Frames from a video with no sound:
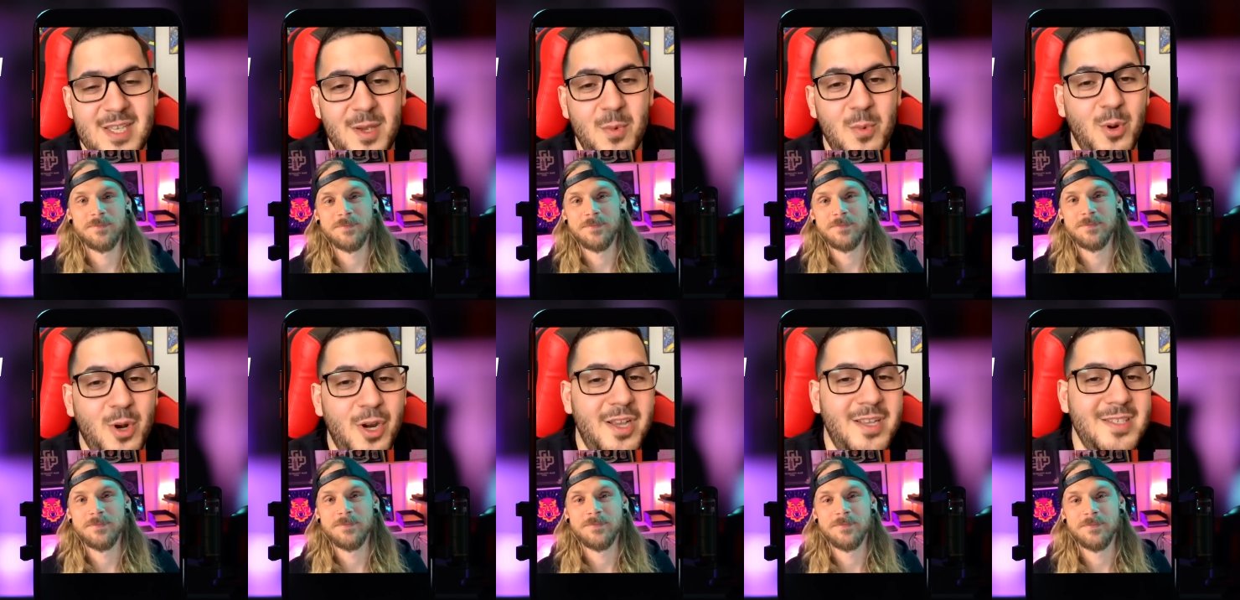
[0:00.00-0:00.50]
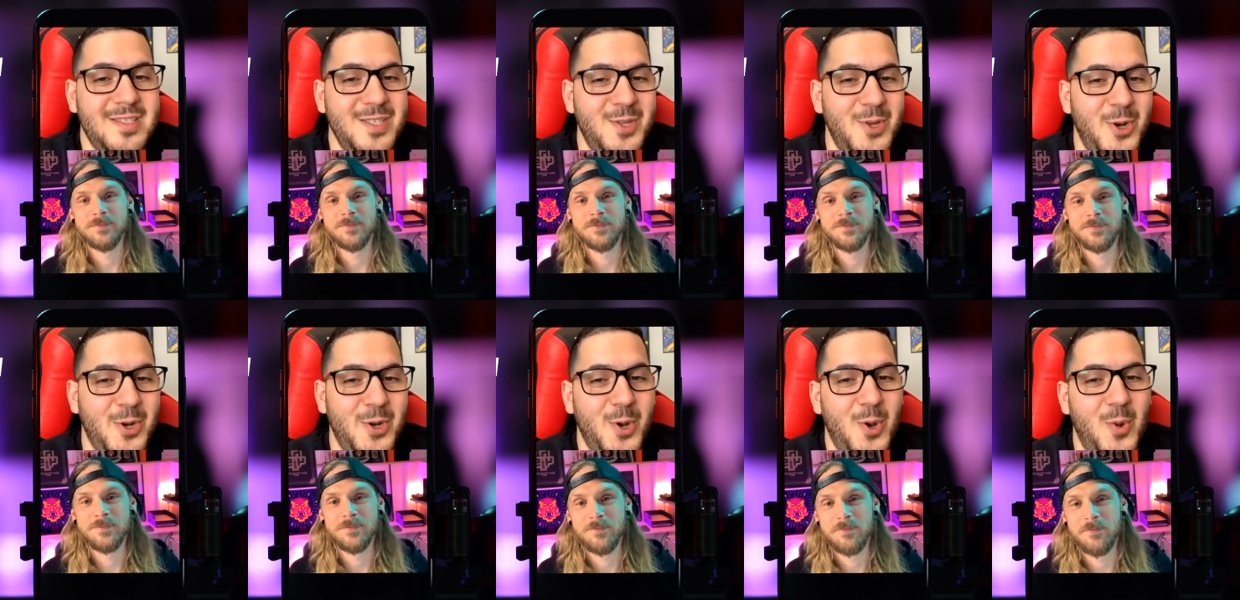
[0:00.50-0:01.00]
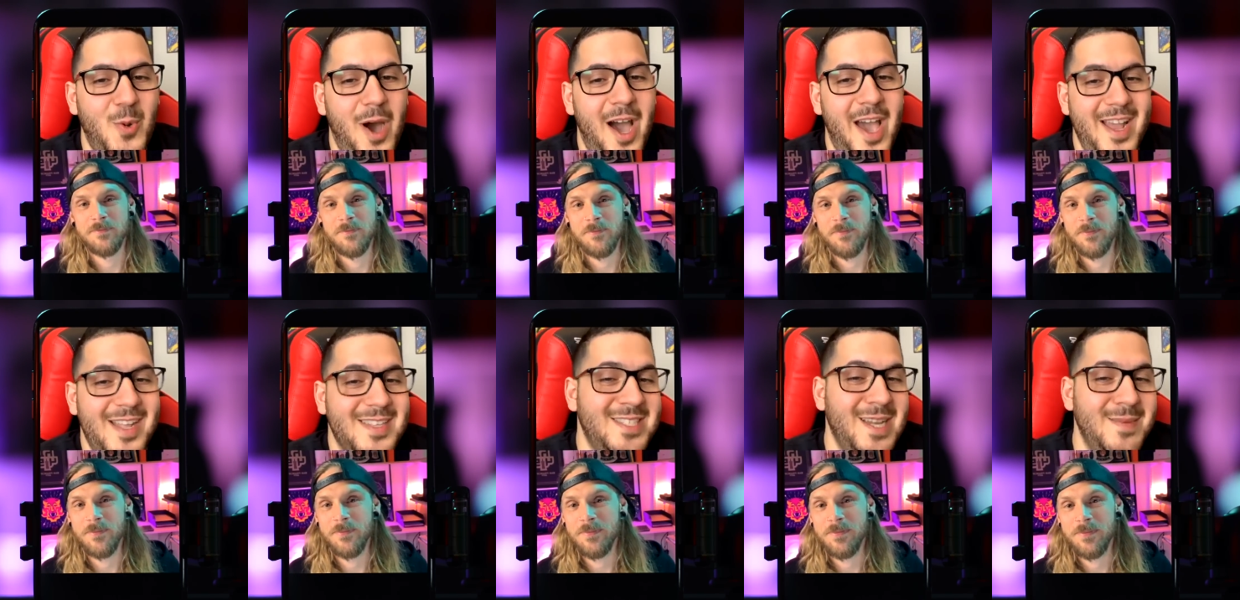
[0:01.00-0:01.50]
Speaker 1: it works you don't know why
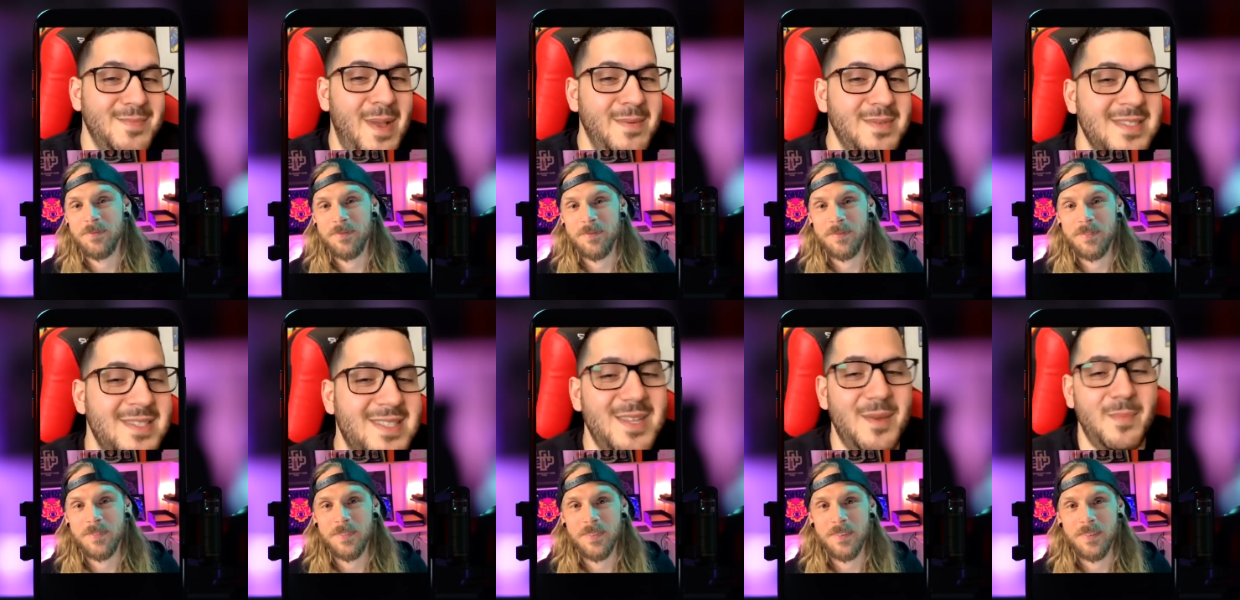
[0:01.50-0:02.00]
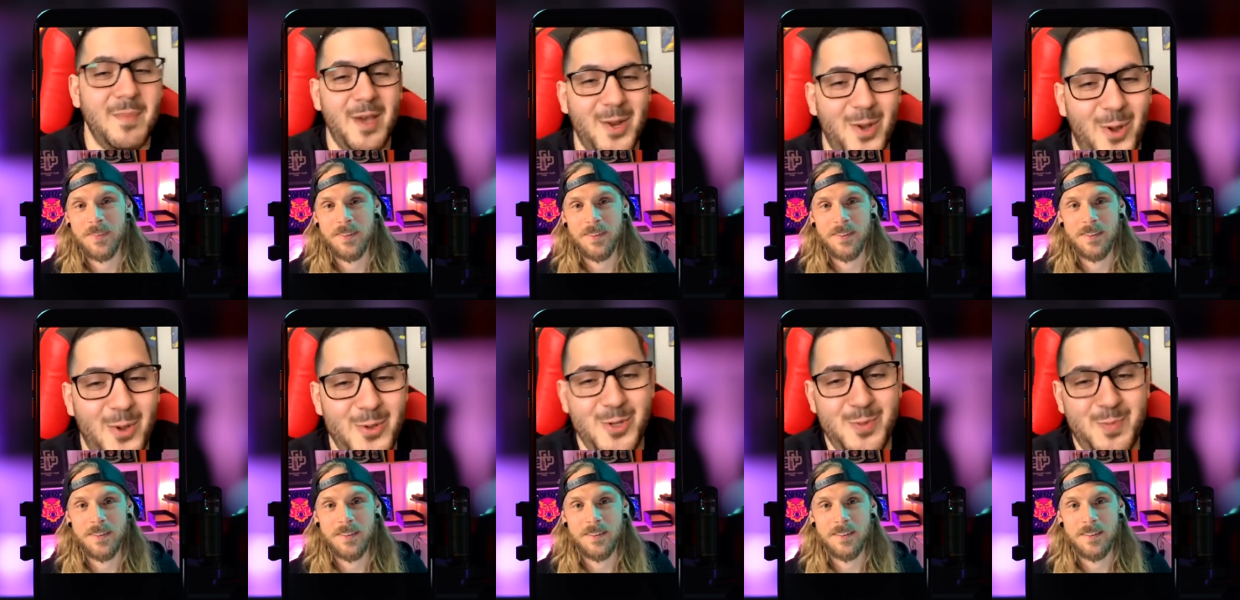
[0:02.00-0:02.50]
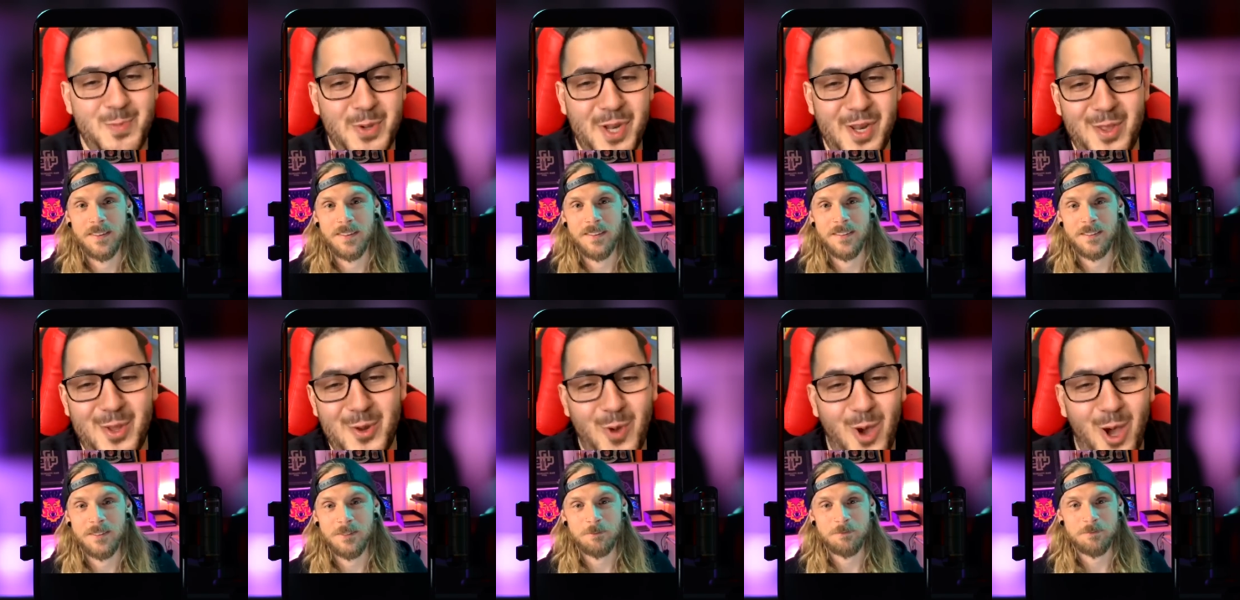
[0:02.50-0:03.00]
and sometimes it's in the middle you put it
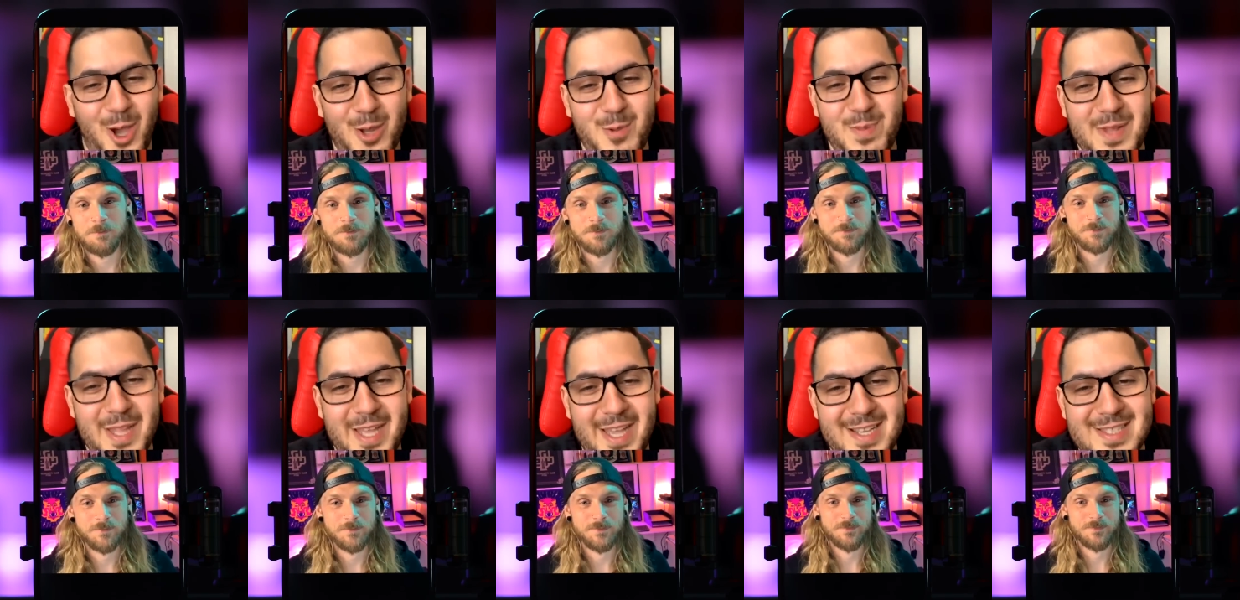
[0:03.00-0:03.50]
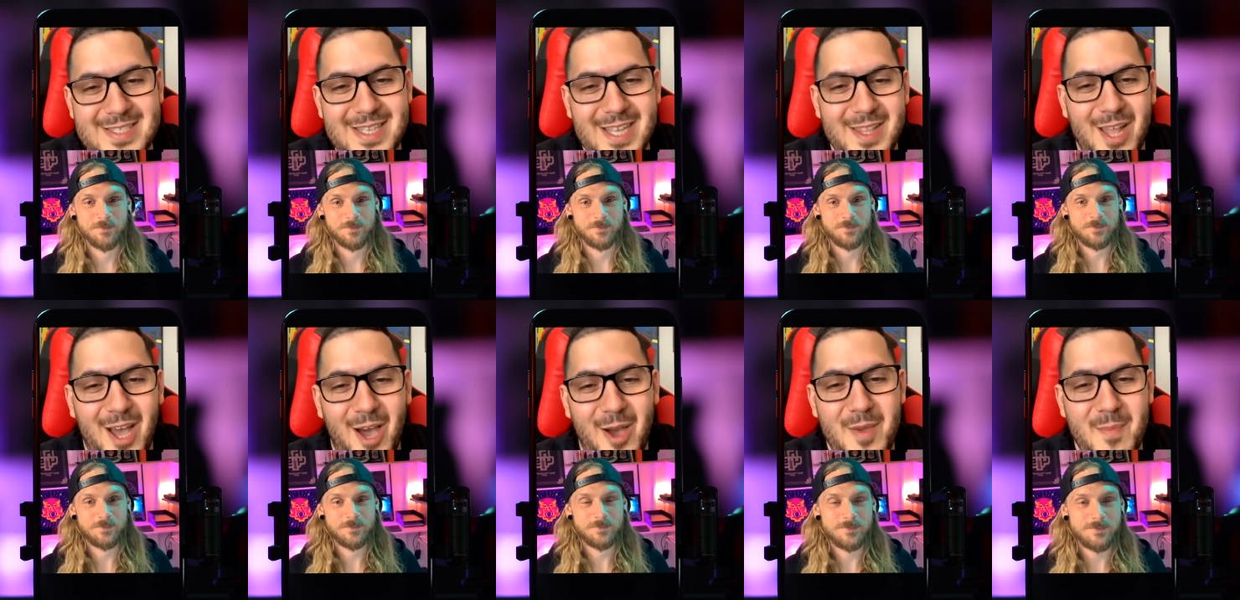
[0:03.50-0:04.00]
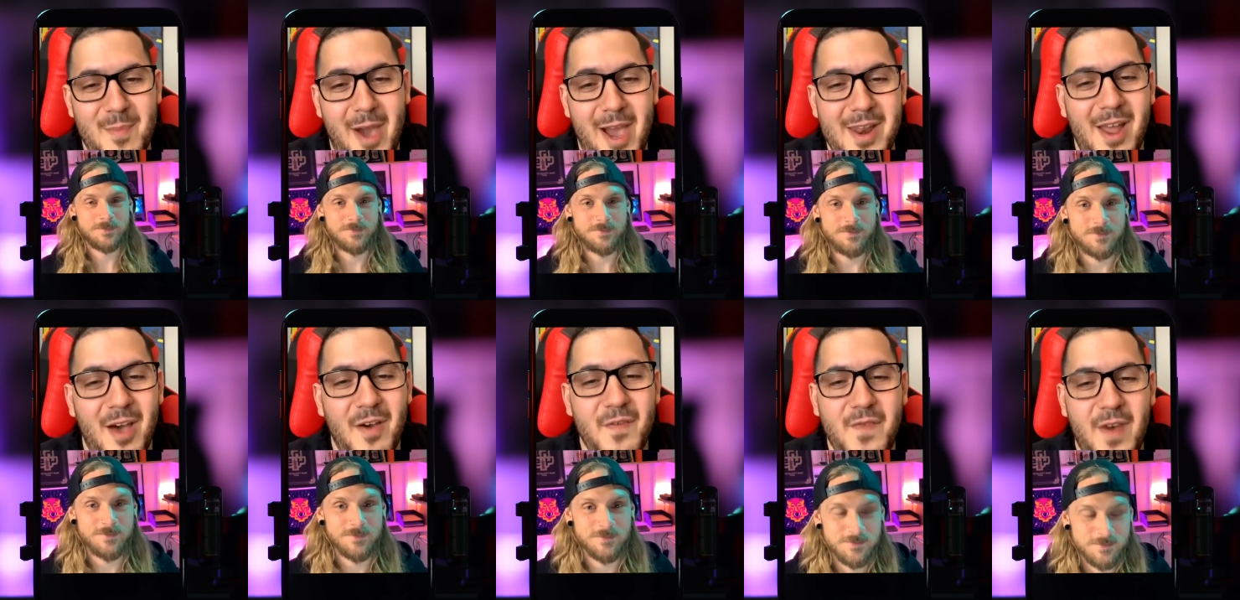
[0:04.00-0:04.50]
in the wrong place and not it might
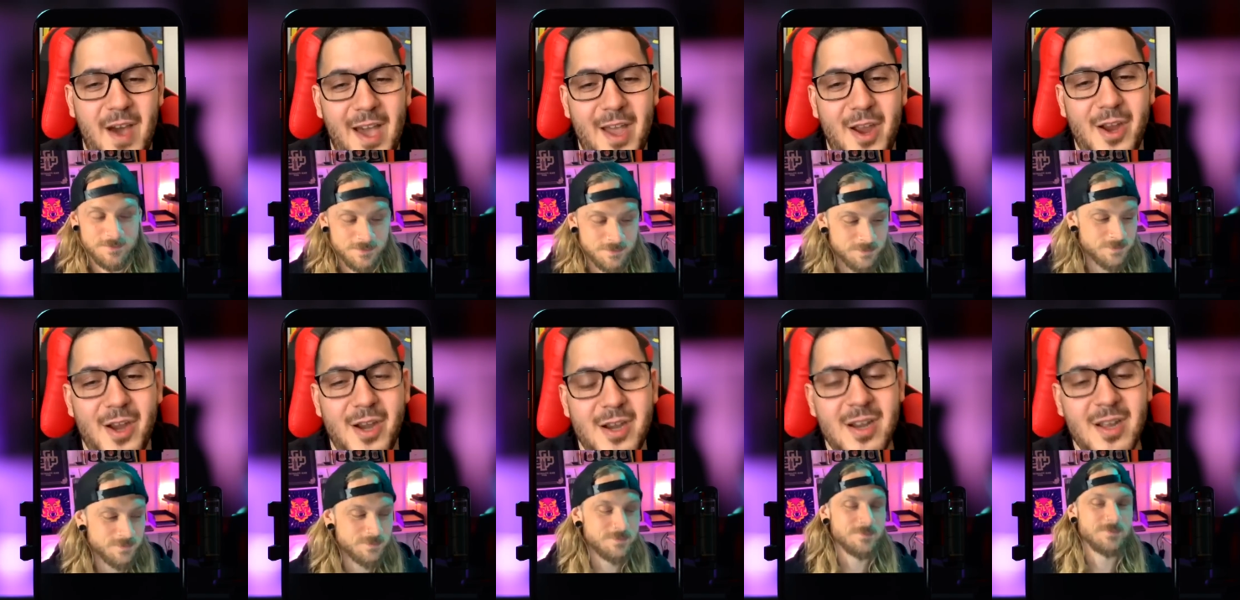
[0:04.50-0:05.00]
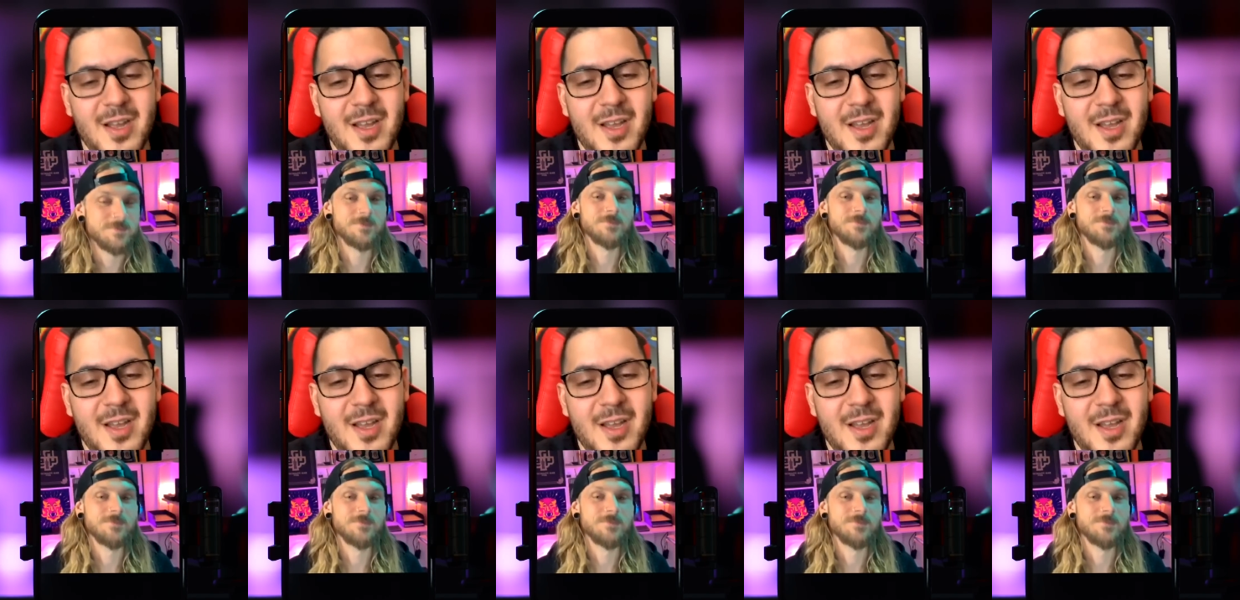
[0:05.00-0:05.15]
not fire